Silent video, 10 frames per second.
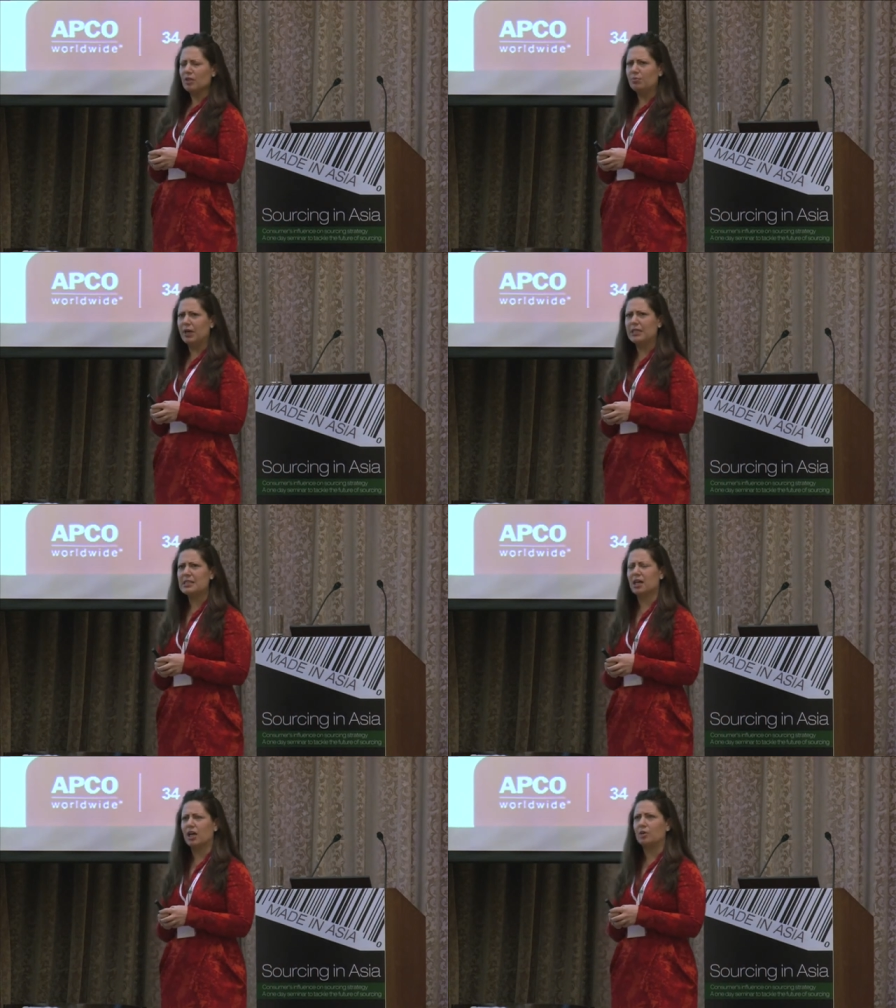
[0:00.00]

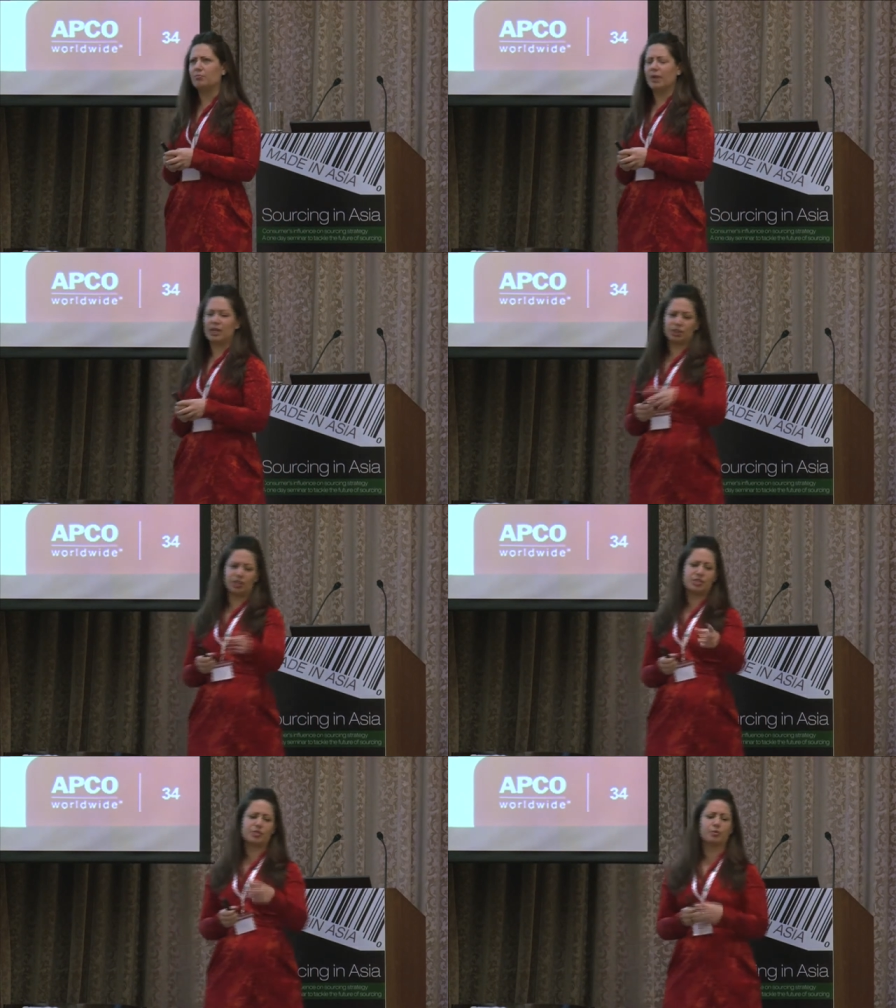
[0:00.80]
But um, actually,
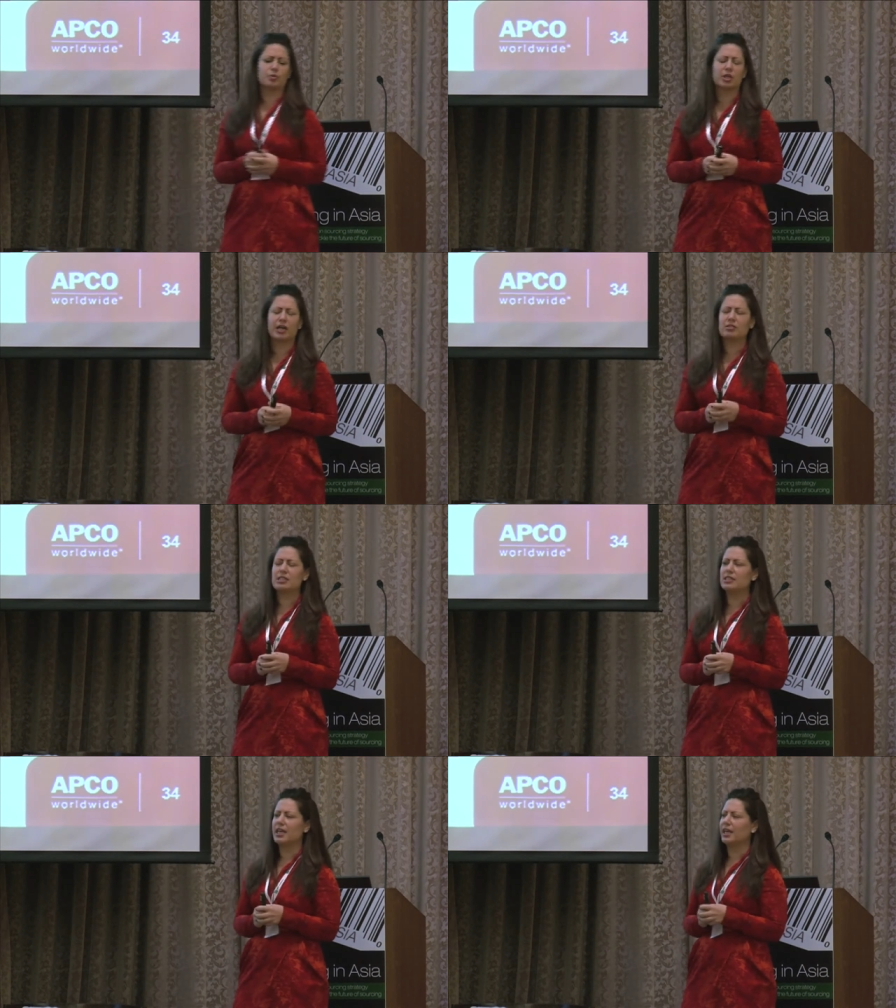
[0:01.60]
there's a report out
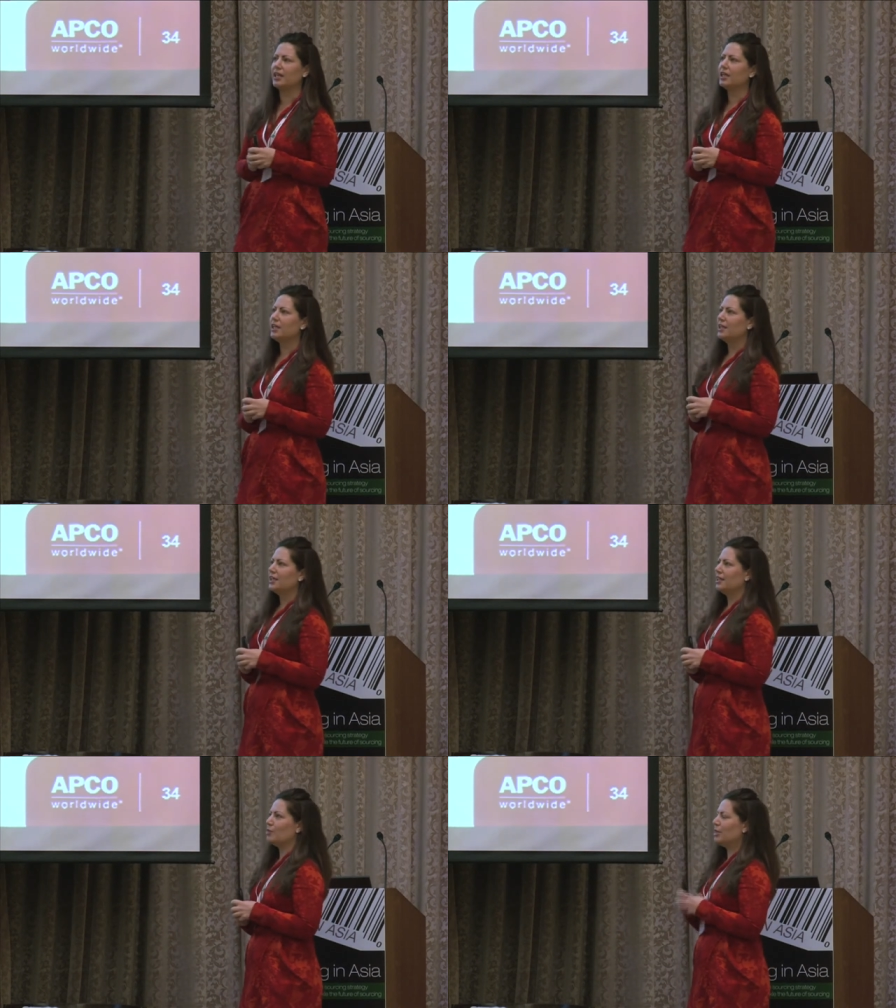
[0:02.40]
today
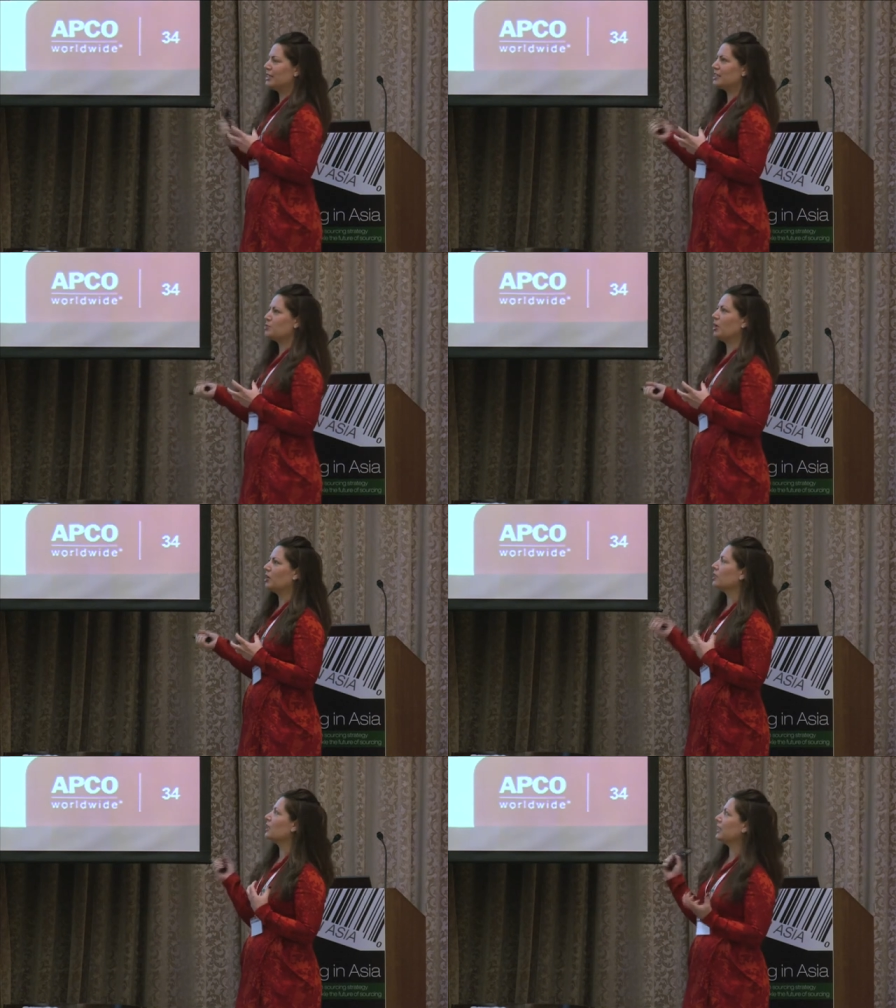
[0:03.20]
that makes this
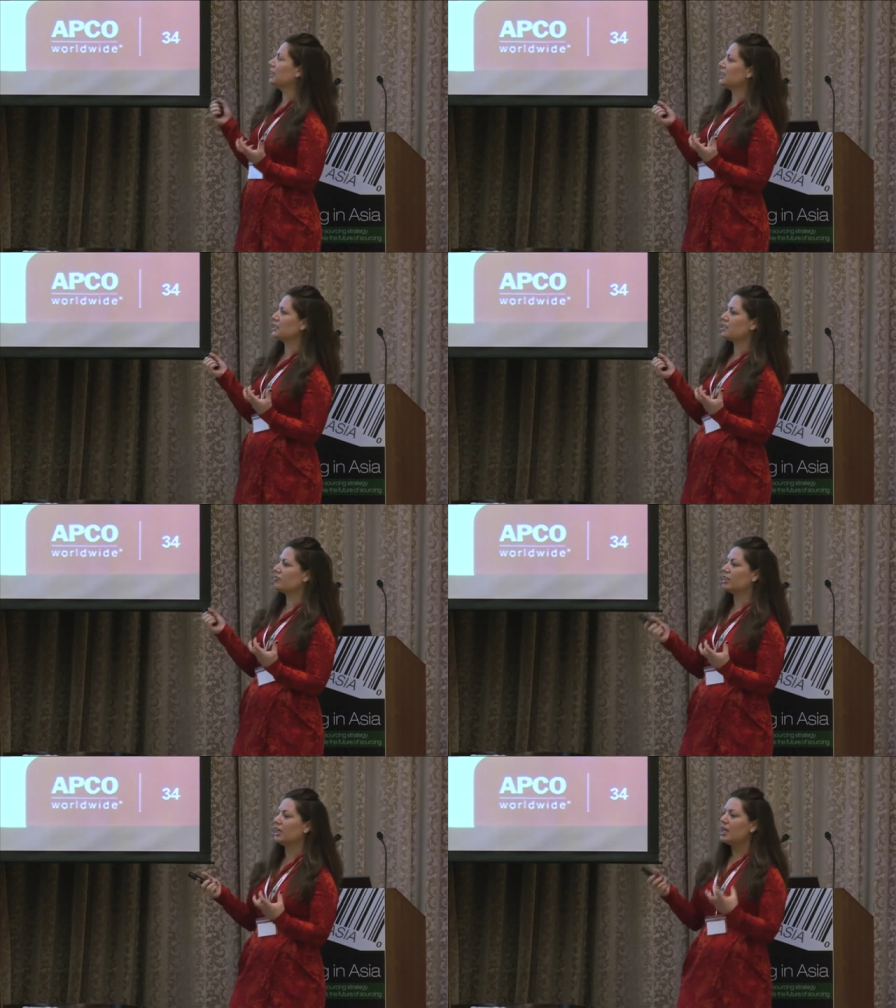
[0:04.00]
parallel, I think it's
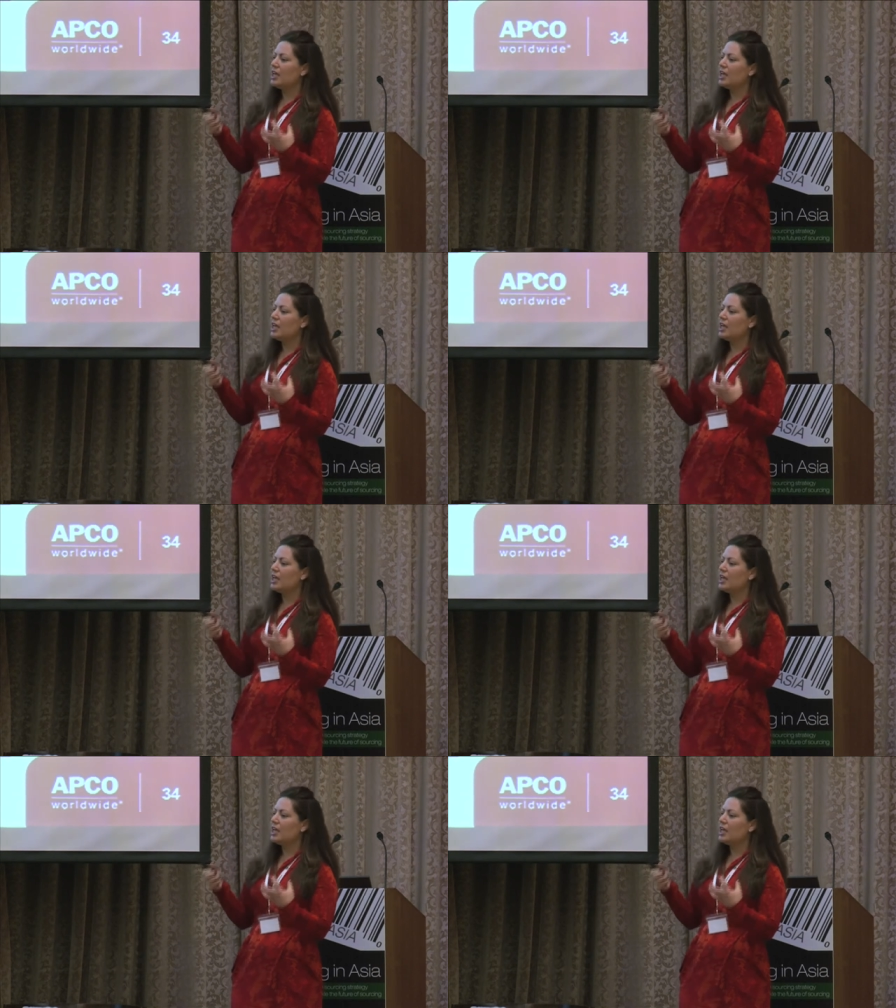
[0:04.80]
lovely,